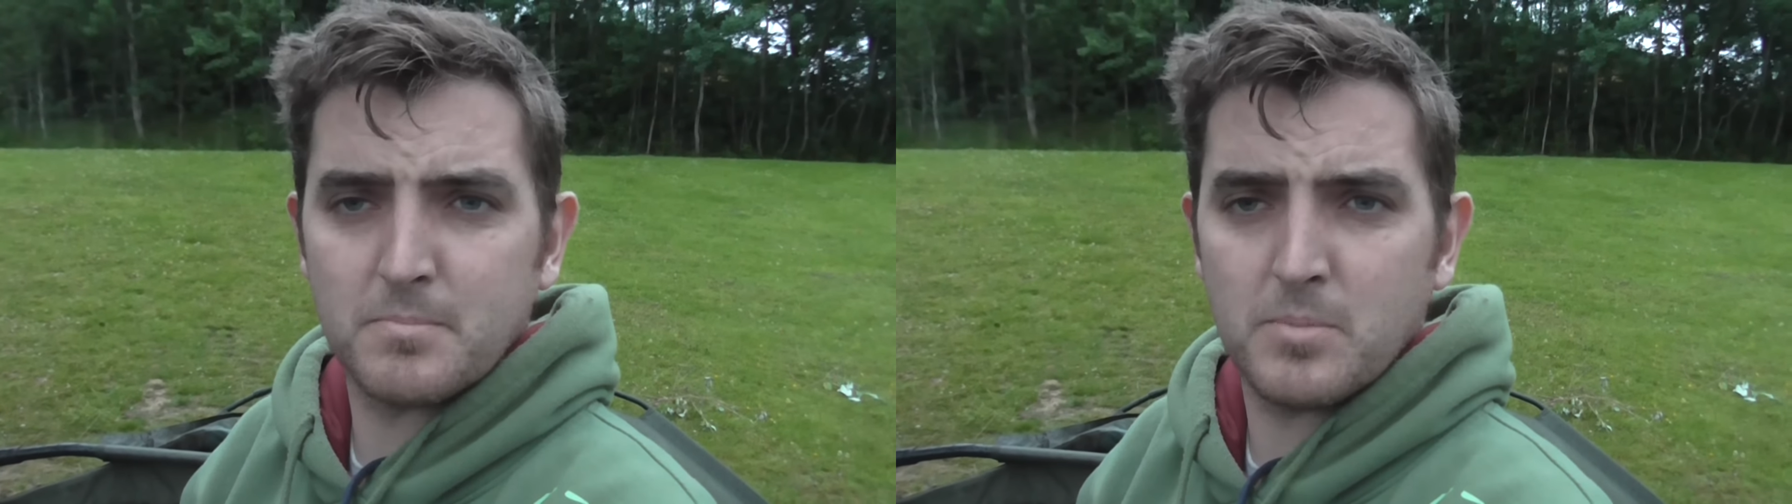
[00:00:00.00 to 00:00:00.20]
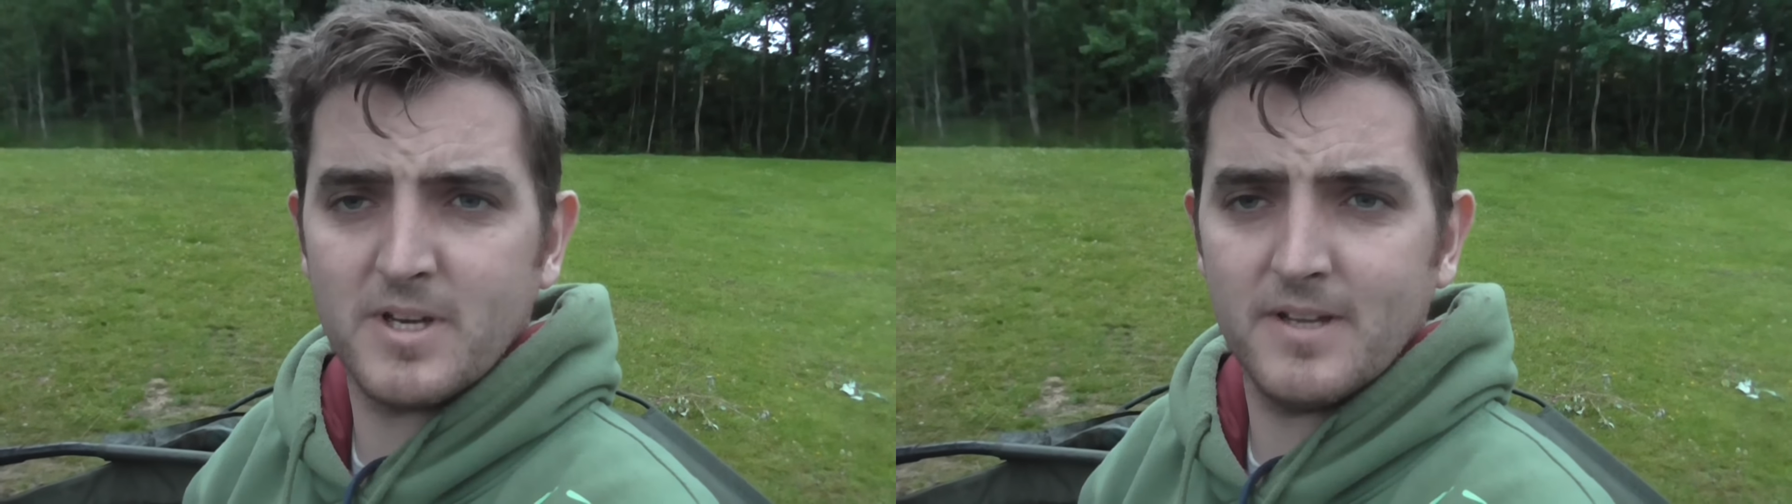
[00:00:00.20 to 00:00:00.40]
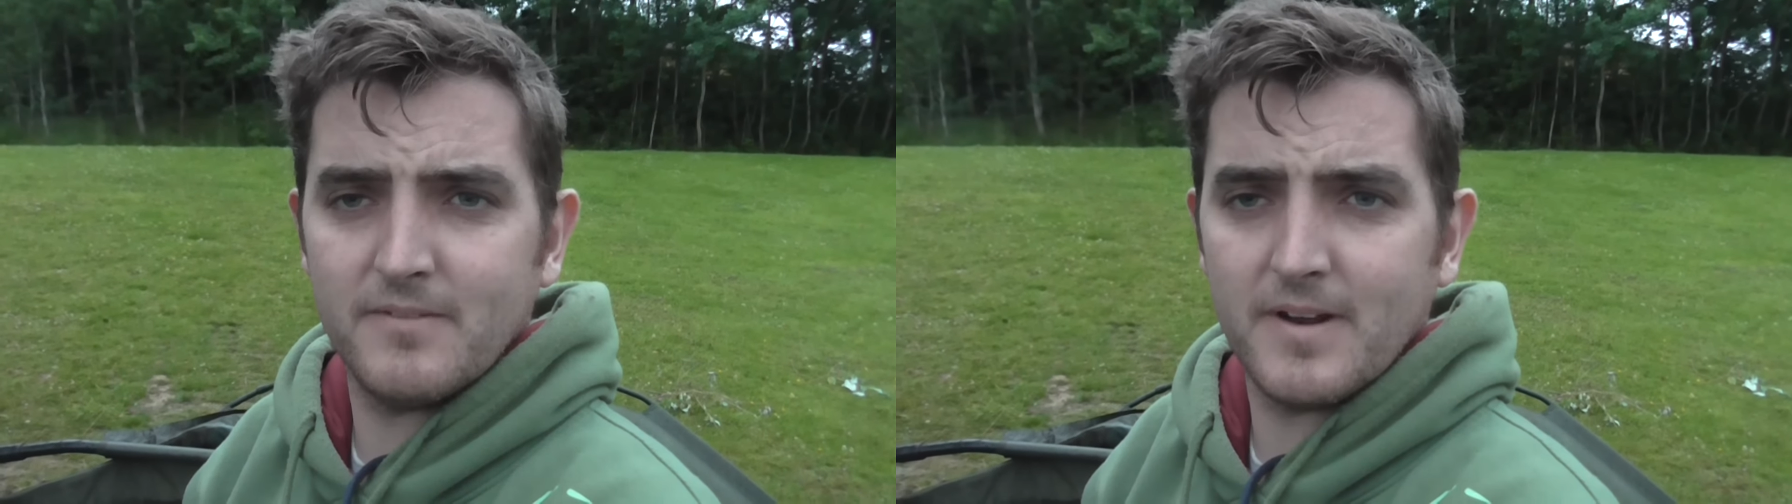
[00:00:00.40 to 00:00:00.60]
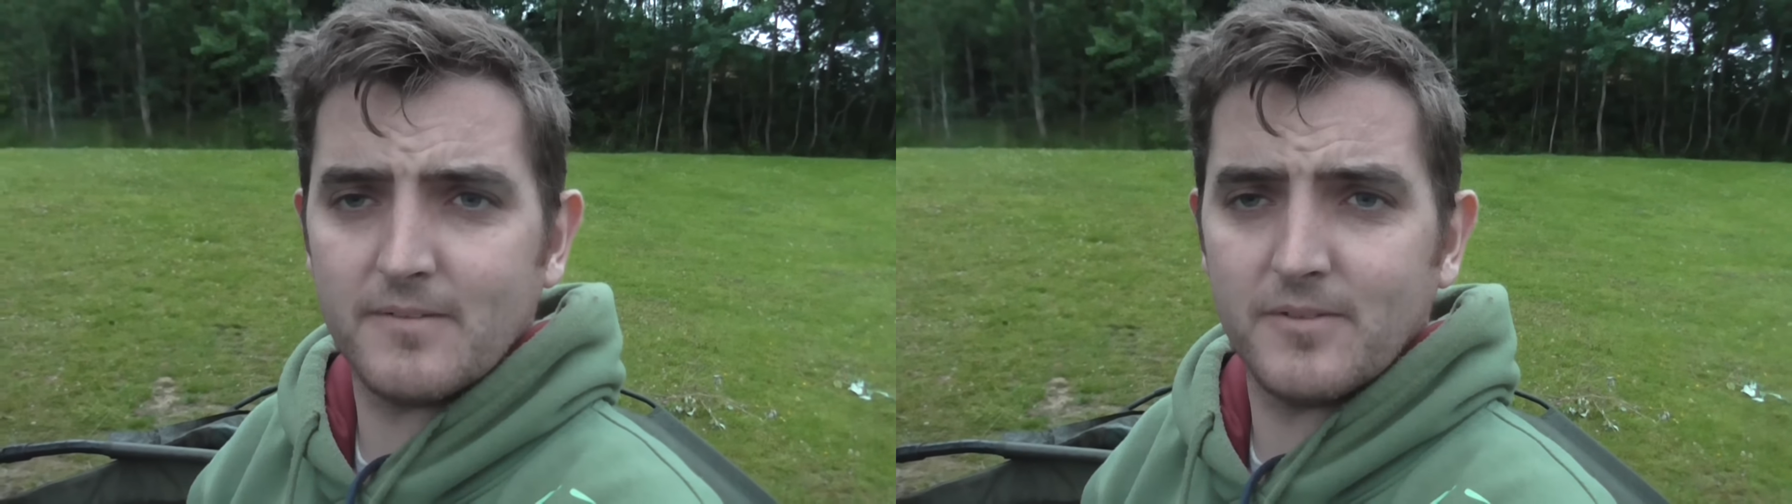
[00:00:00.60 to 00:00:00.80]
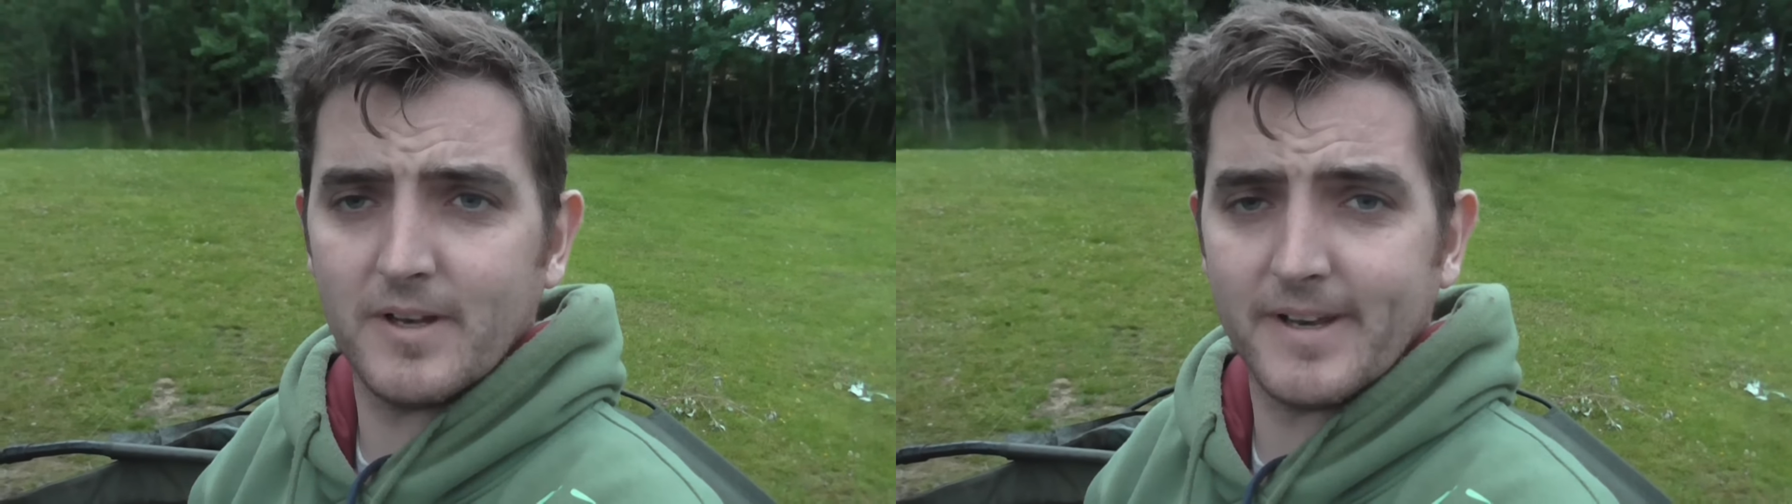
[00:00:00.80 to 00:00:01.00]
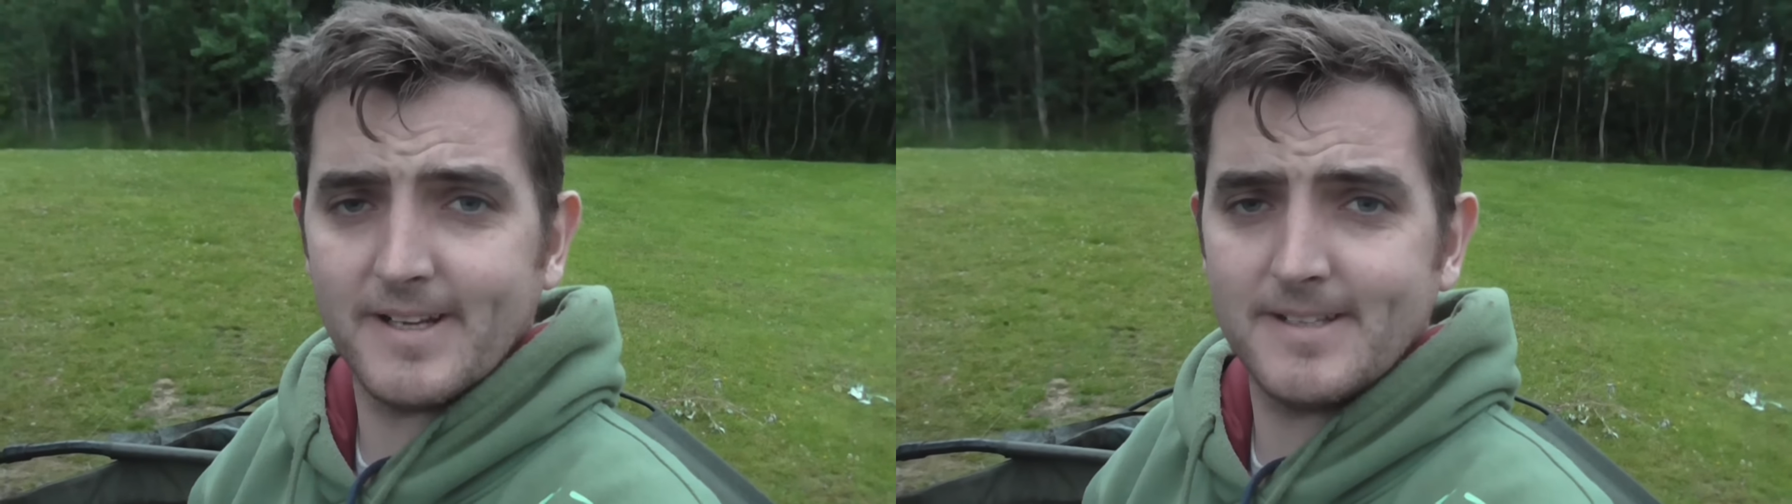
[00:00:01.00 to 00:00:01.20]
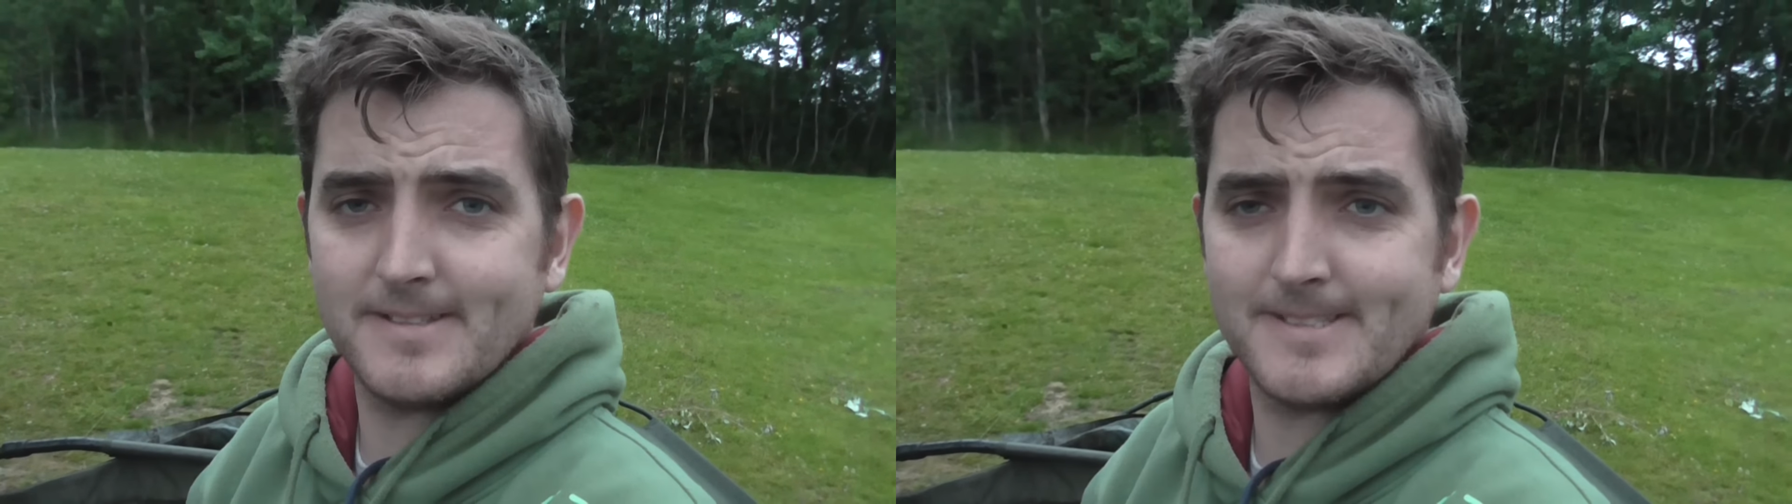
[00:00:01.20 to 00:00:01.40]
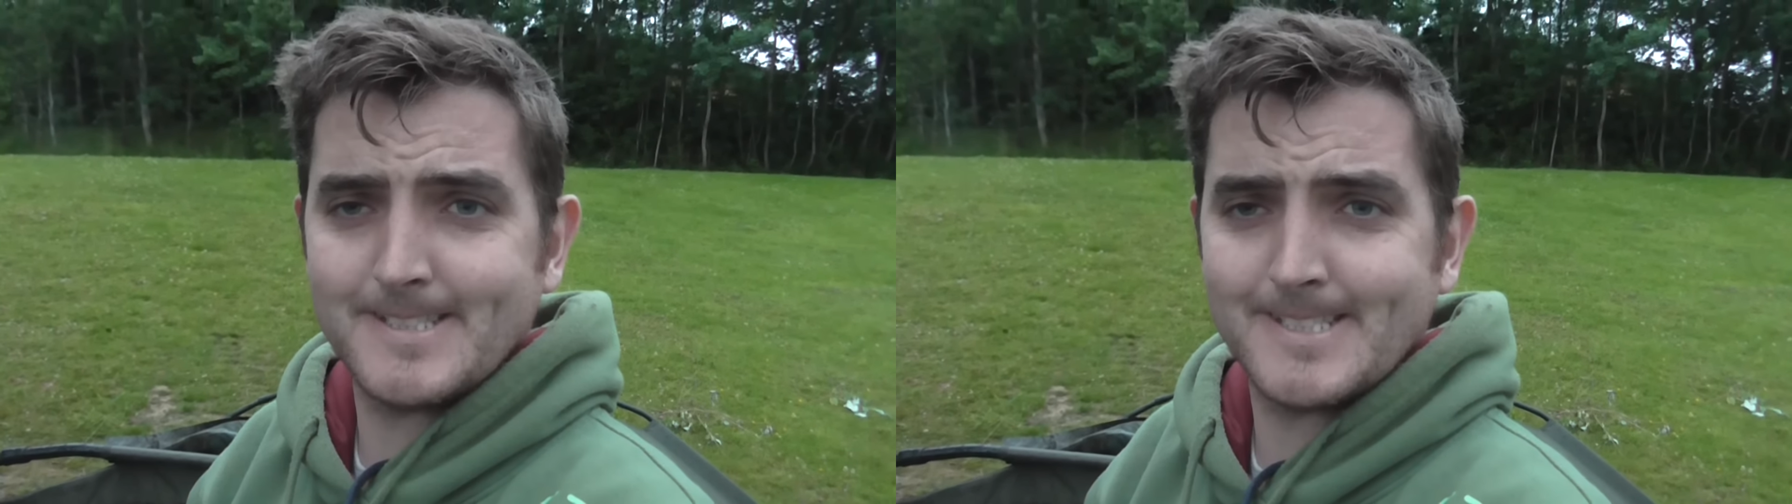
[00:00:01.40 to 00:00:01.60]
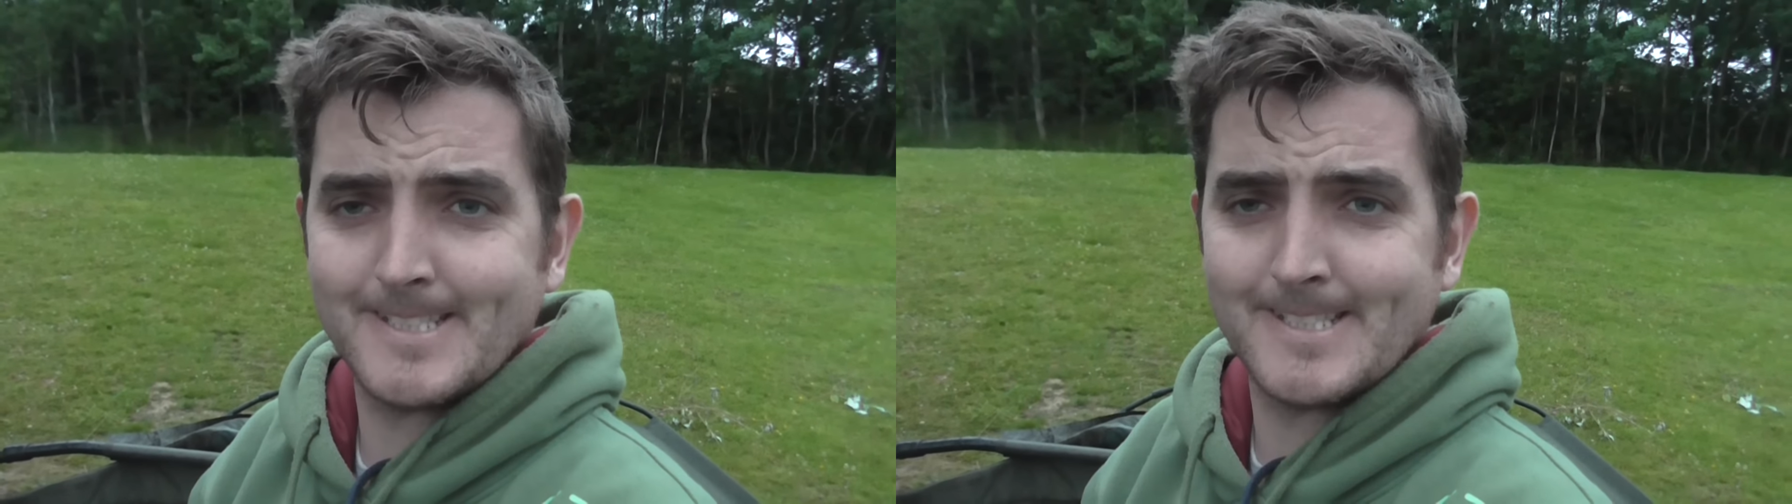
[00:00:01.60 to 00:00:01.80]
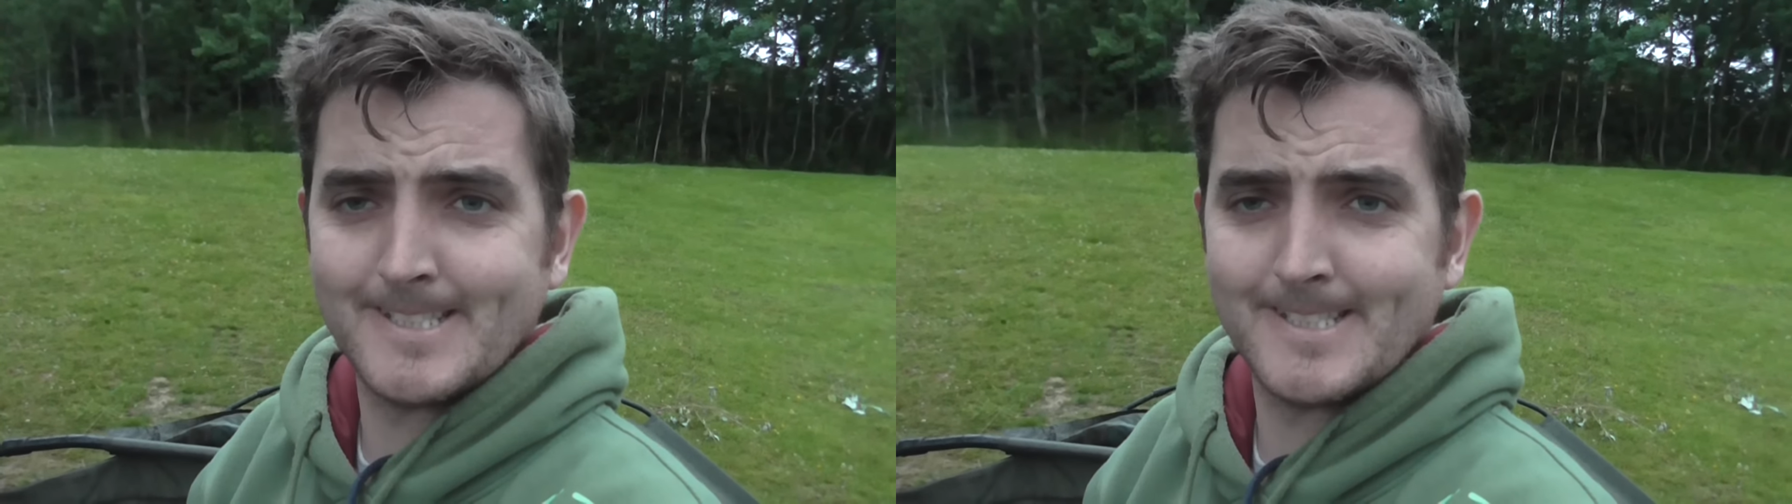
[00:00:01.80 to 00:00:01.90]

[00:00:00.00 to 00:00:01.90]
pretty eventful a night